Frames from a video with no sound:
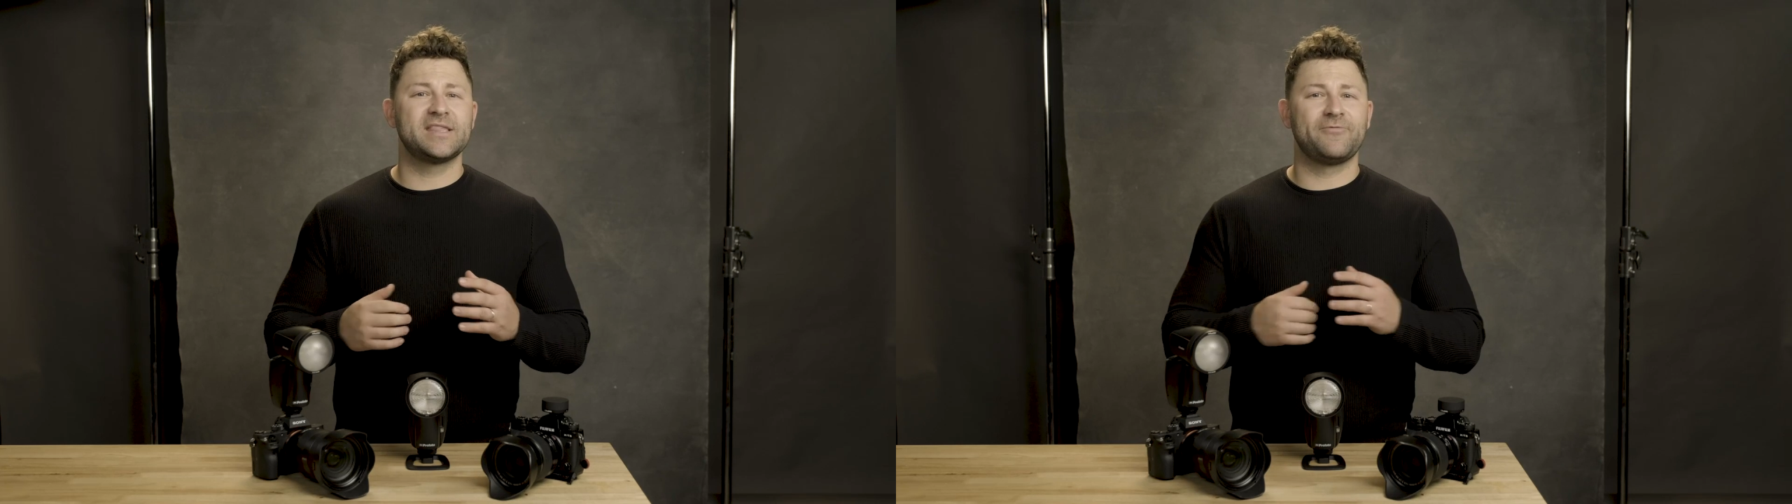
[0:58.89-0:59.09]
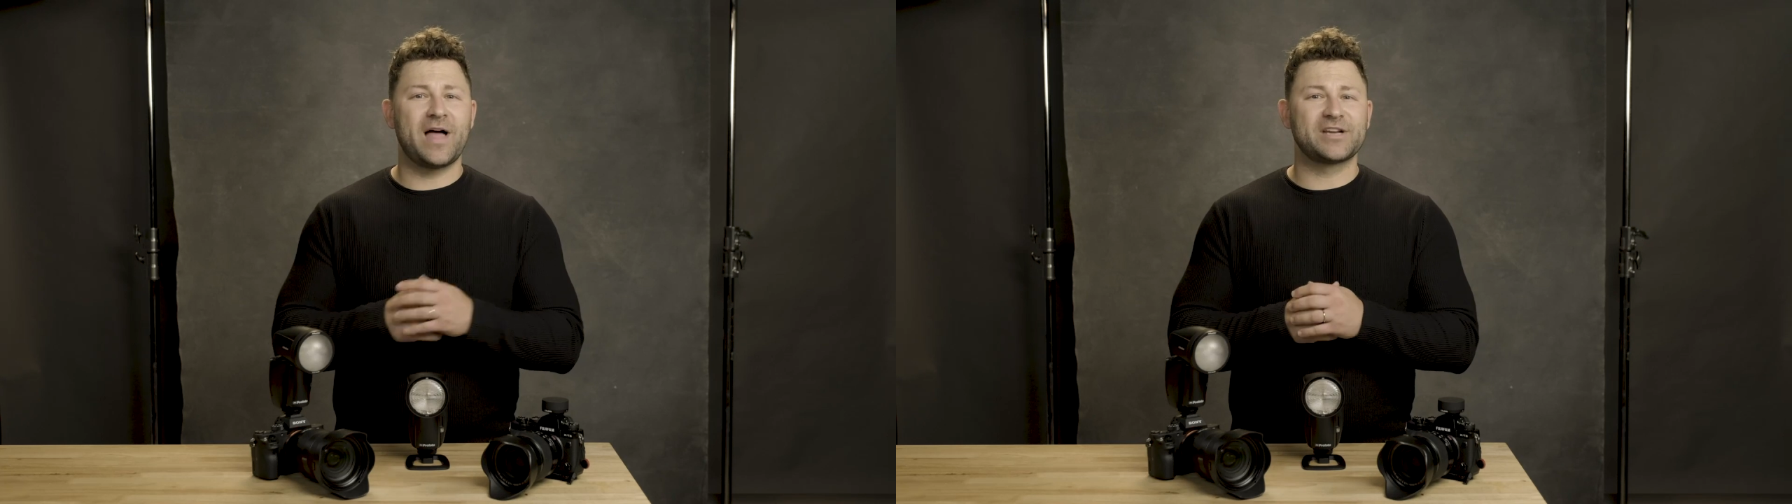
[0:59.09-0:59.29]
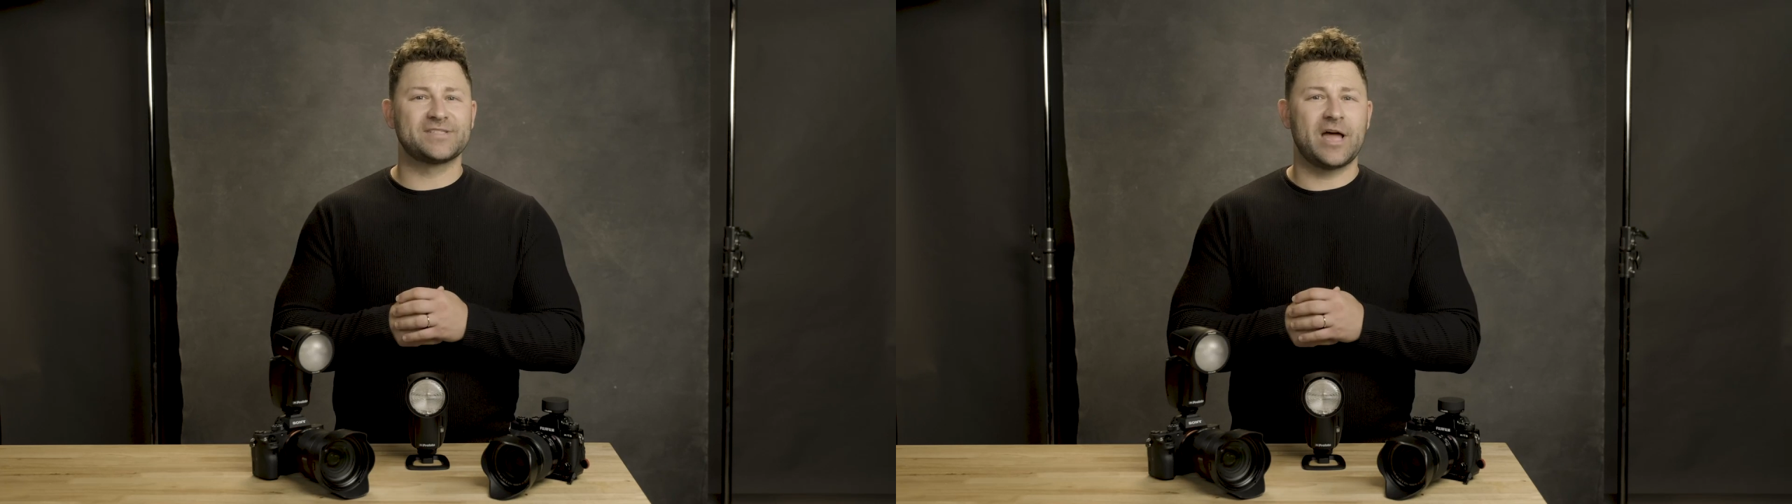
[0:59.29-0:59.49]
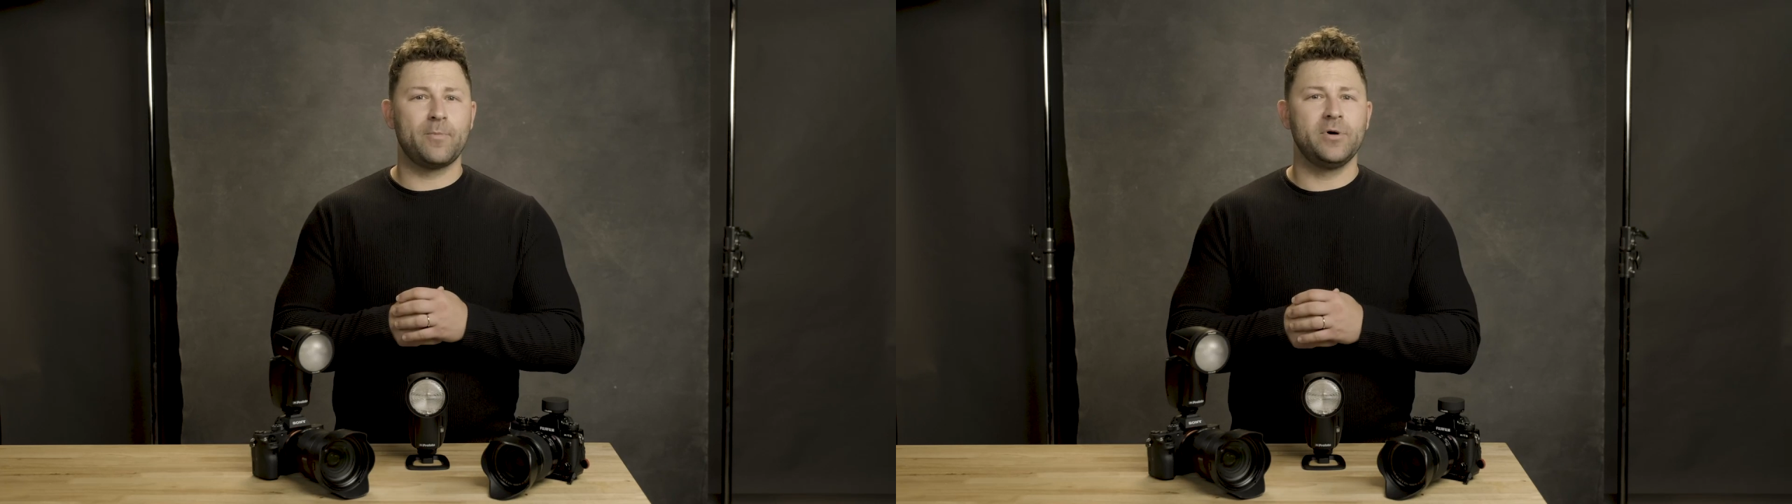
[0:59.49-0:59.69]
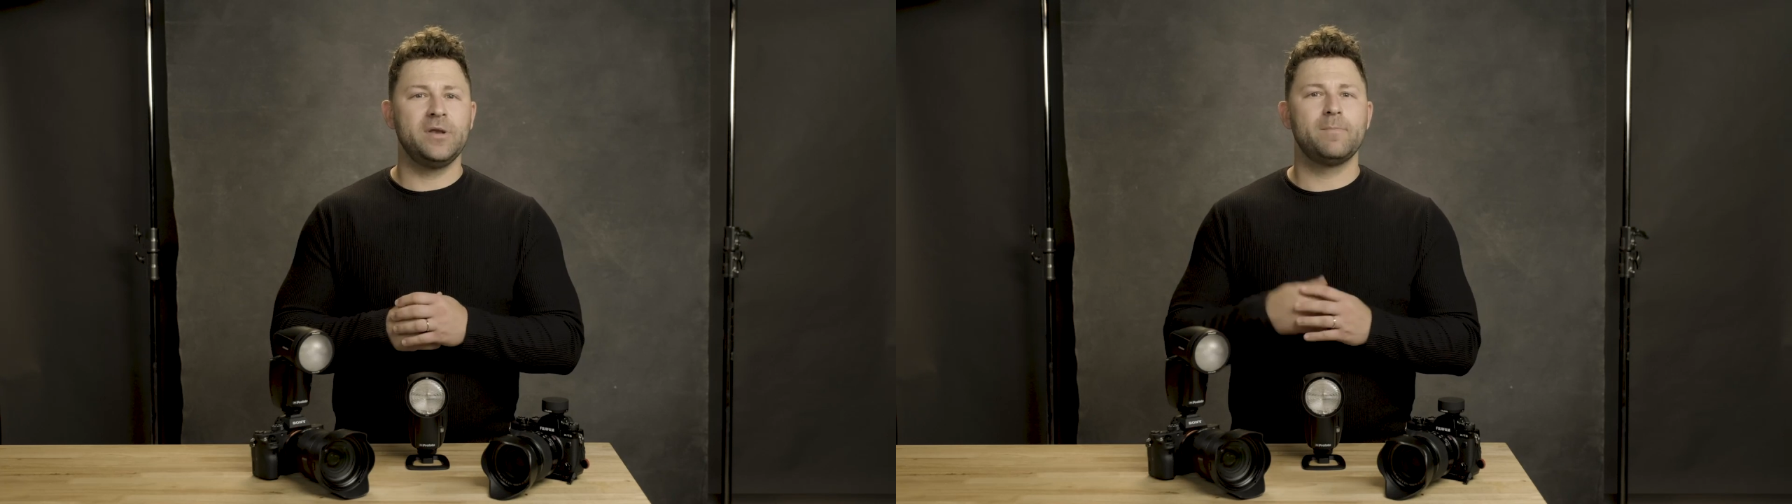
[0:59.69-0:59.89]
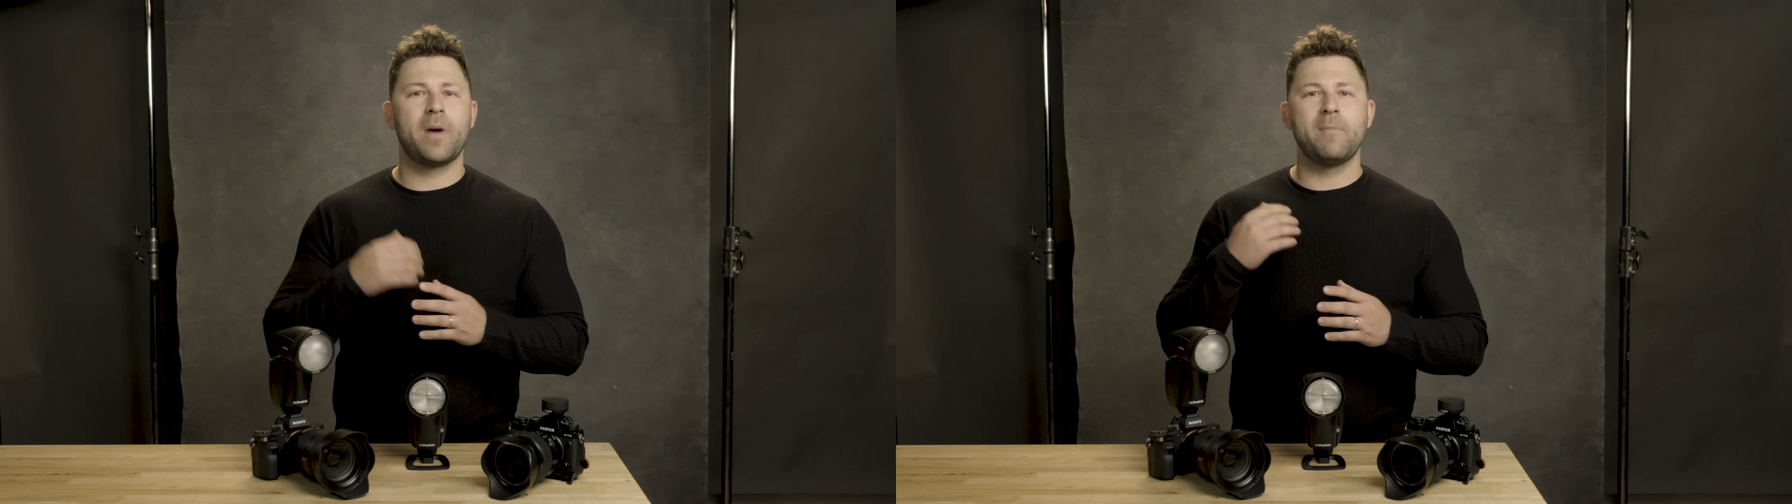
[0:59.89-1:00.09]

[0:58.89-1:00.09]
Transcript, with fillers: the flash's output by